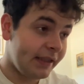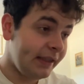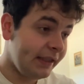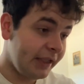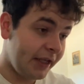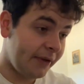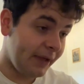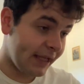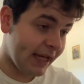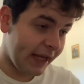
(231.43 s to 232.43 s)

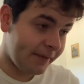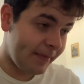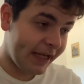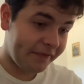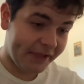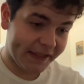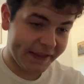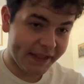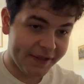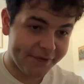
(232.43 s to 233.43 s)
It kind of
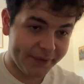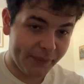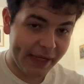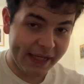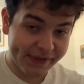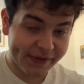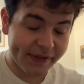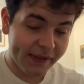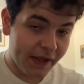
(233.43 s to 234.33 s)
manifests in different ways.